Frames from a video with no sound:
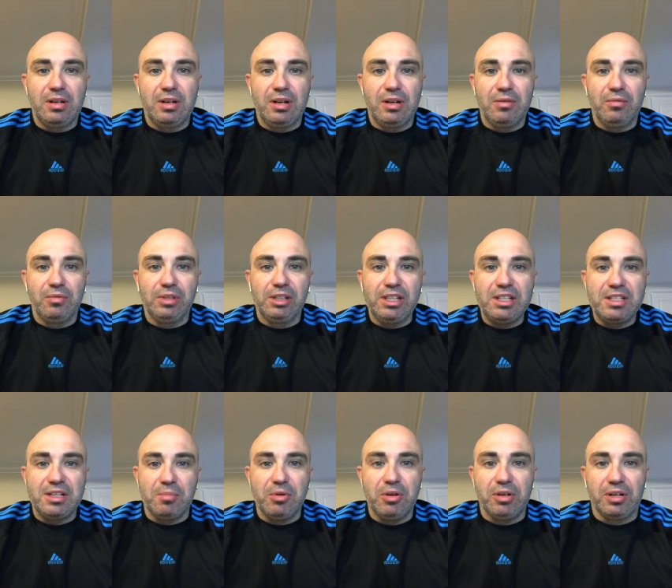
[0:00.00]
uh, release
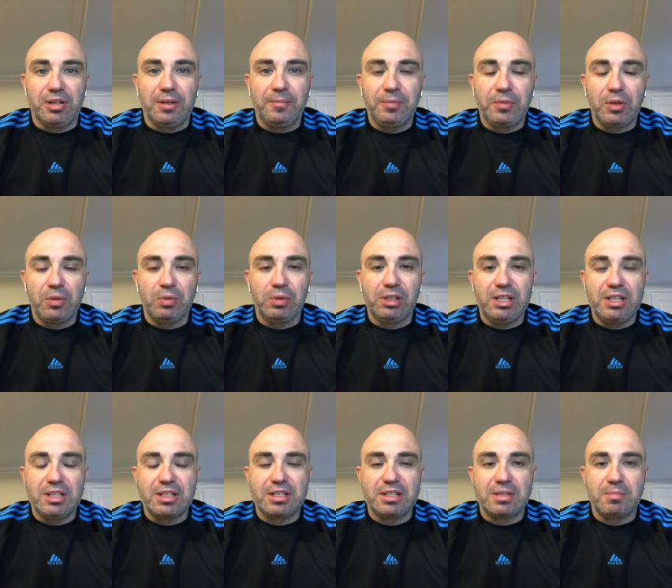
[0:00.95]
a book,
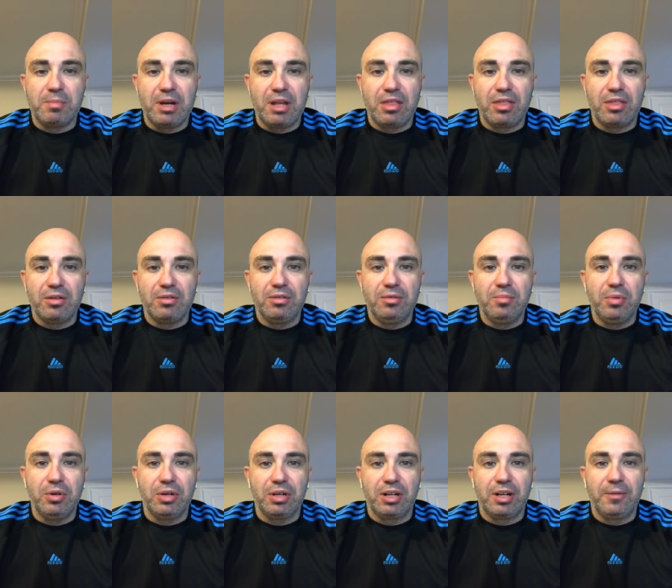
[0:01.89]
release my third
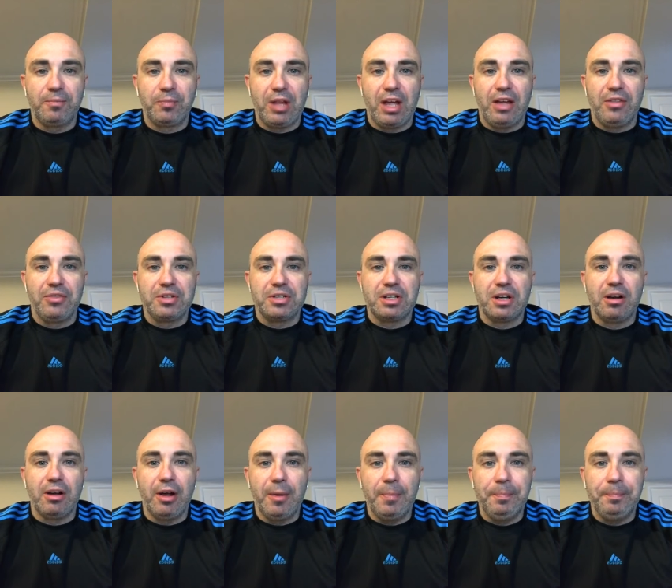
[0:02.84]
book at the
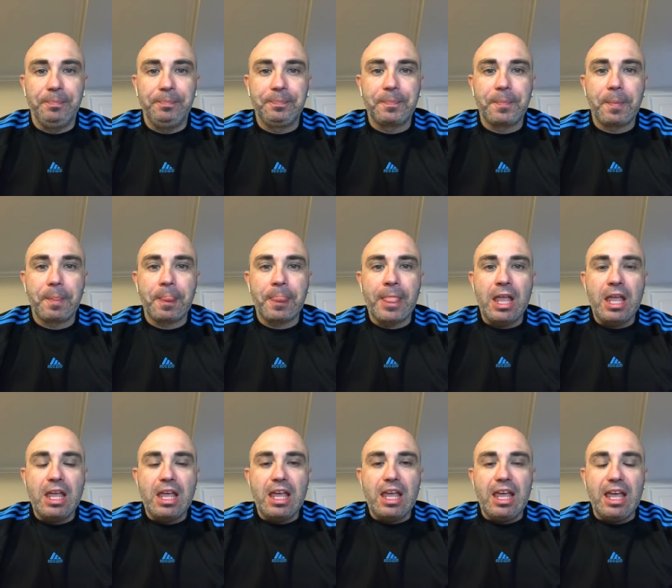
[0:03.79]
time.
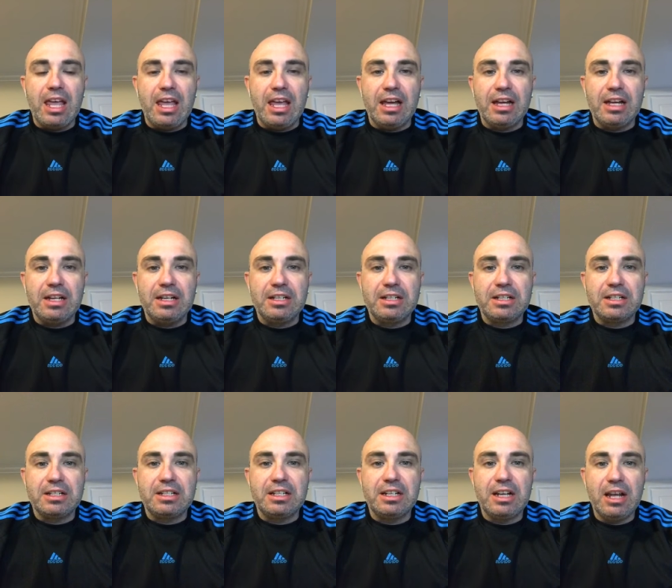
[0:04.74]
And
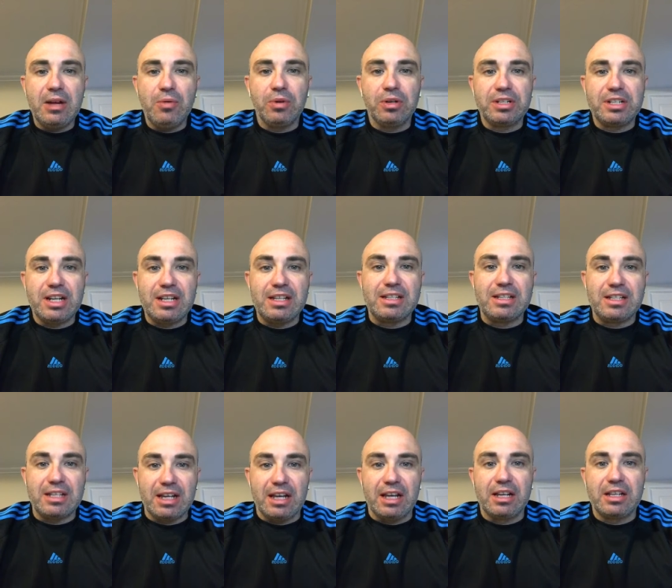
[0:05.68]
today we're day
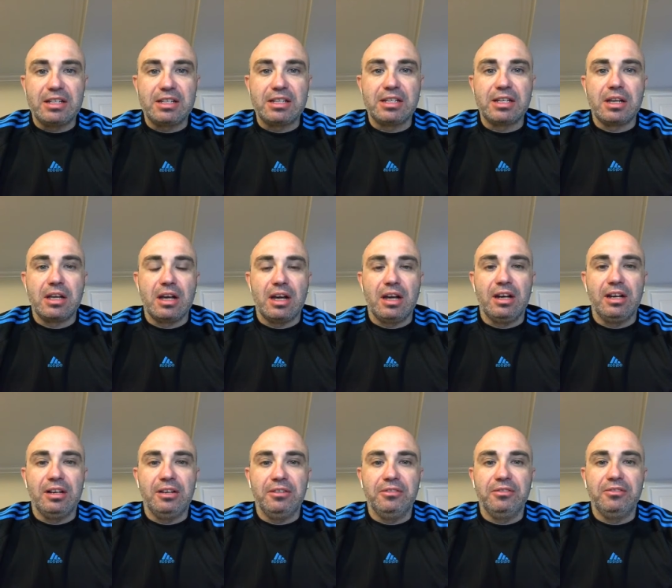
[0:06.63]
six
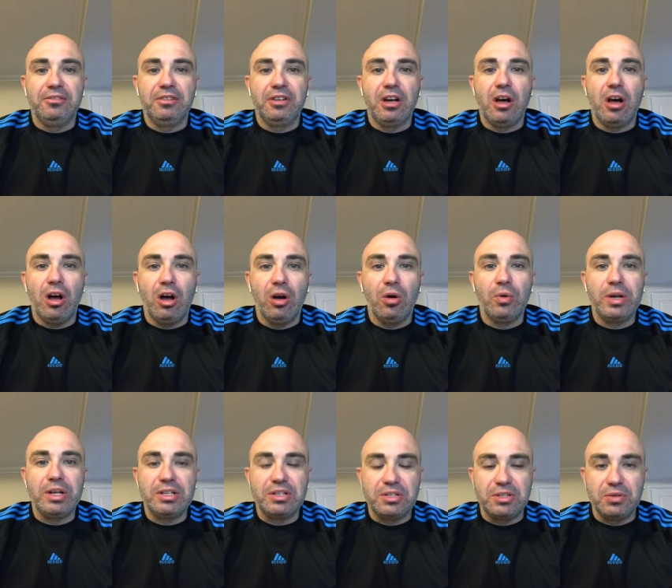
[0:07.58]
of
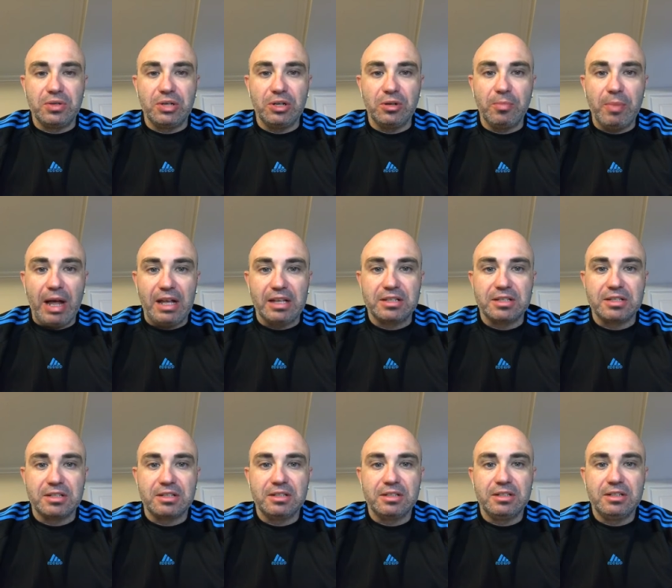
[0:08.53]
Always Do Your
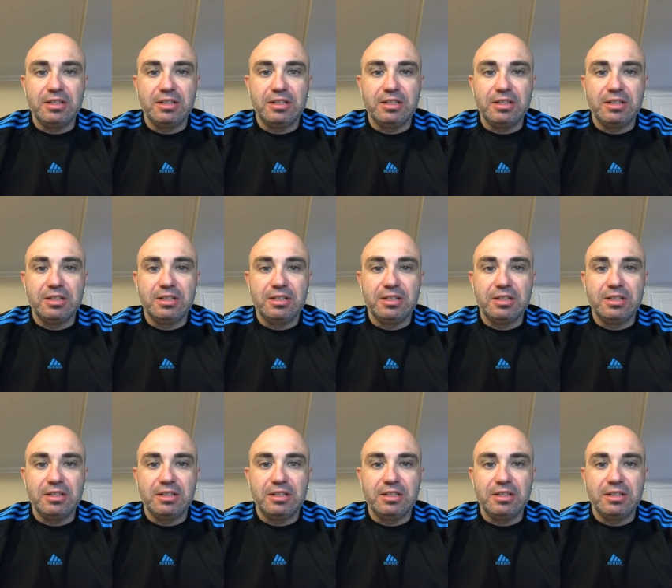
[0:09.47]
Best.